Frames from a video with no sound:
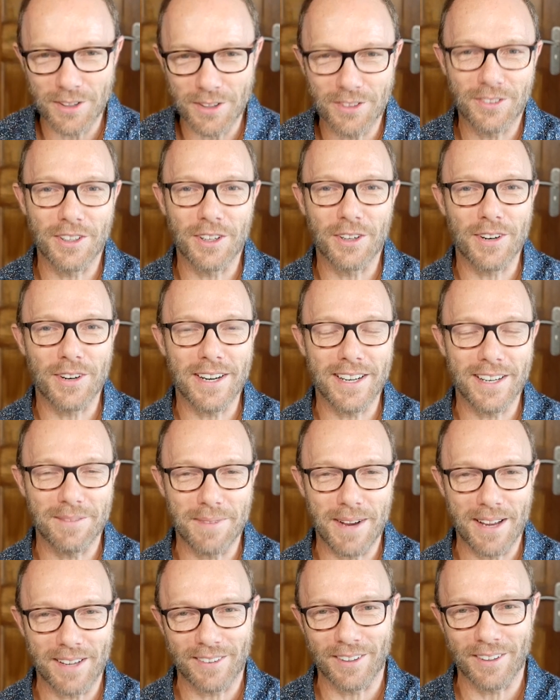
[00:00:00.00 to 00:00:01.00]
degree in
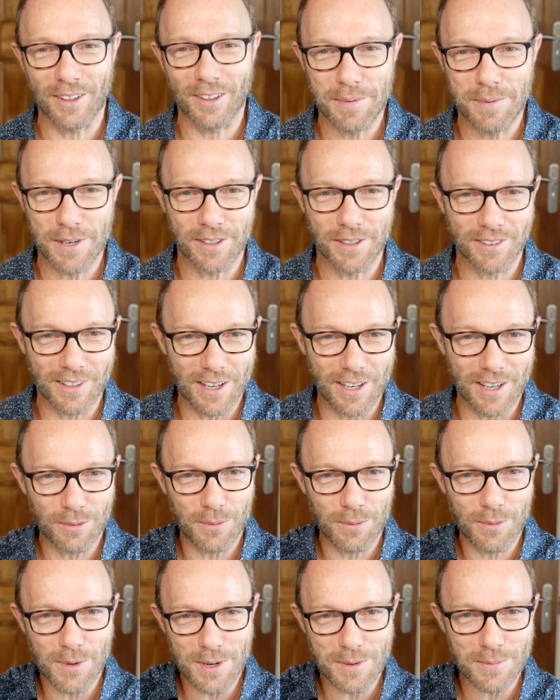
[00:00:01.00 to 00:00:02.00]
maths and computer science.
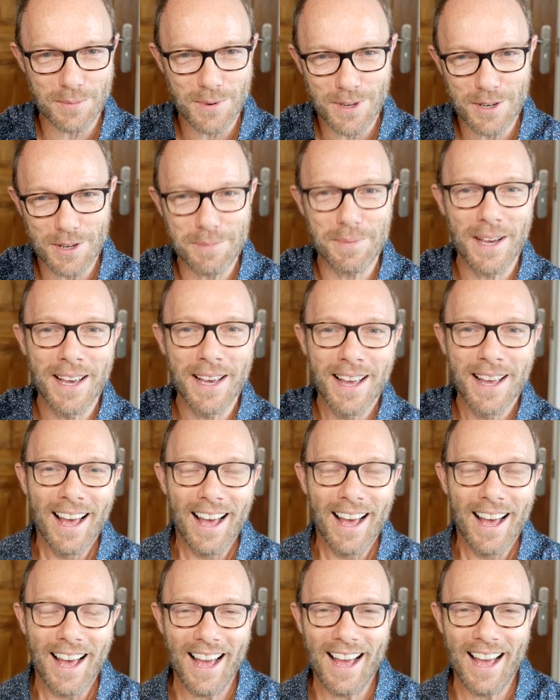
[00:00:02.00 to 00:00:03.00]
Whoop whoop.
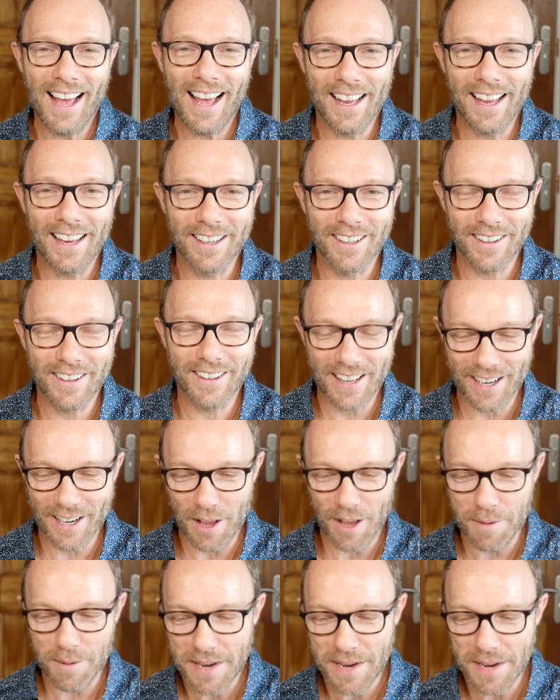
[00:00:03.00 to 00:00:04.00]
And then
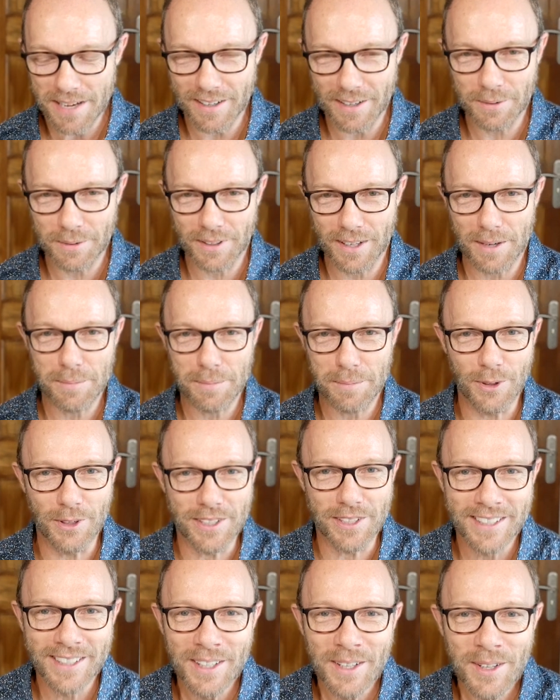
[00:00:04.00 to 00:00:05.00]
immediately was unemployed.
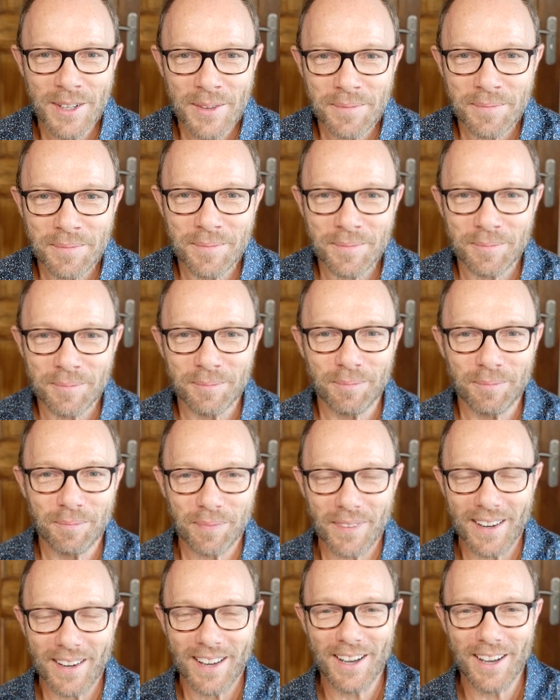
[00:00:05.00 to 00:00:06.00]

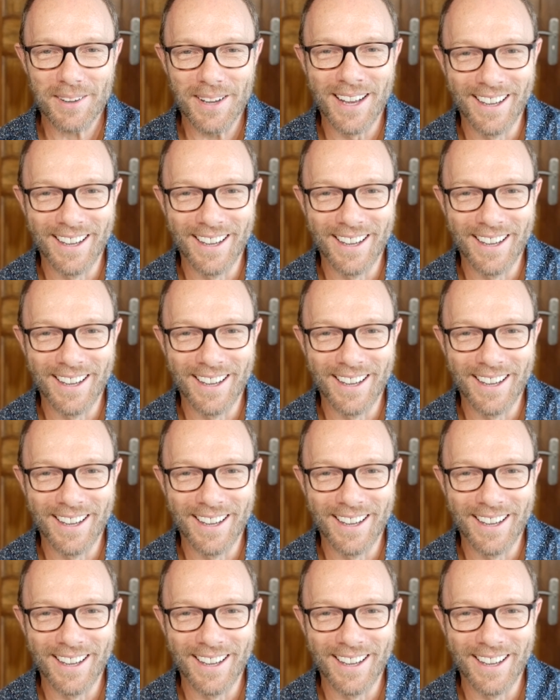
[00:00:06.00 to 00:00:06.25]
Uh,